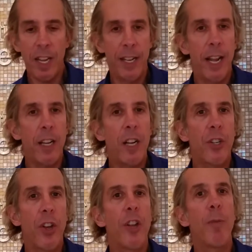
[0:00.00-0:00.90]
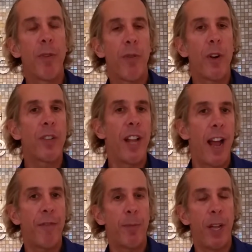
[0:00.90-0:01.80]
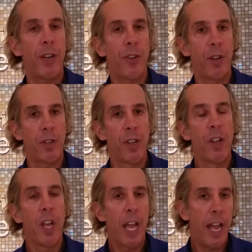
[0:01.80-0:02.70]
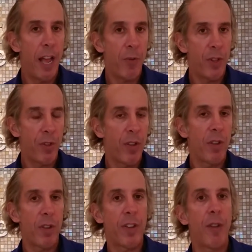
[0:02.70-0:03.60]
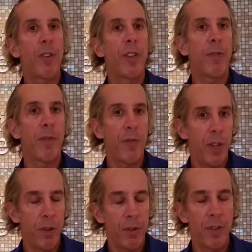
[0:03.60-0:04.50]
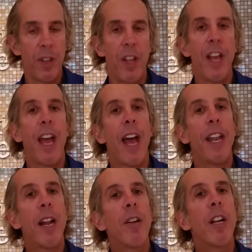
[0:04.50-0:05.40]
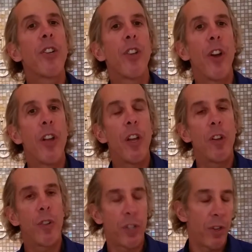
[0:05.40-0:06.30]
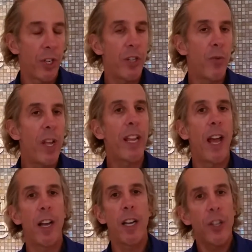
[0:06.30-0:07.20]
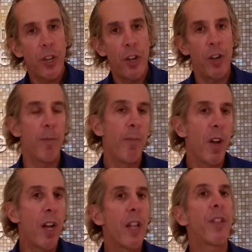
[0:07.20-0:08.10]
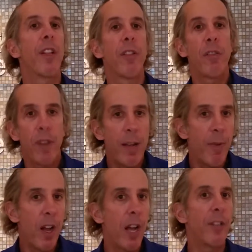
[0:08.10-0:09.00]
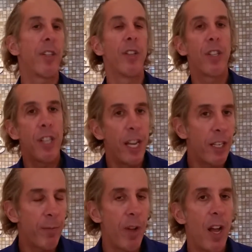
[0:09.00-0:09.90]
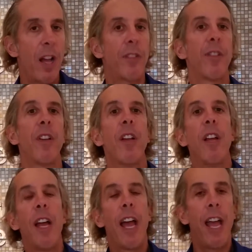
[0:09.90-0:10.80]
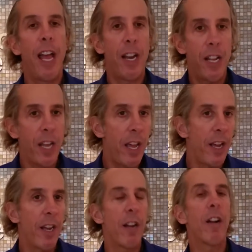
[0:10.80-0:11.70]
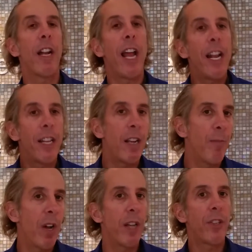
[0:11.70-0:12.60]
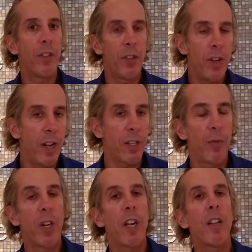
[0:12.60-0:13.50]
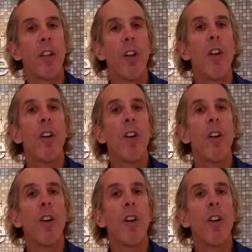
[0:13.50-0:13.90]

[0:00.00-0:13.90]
And then I'm going to show you before and after pictures and with several different views. And then I'm going to show you, so she's a week out, I'm going to show you a month, and three months, and six months, and a year, and eighteen months, and two years. And we're going to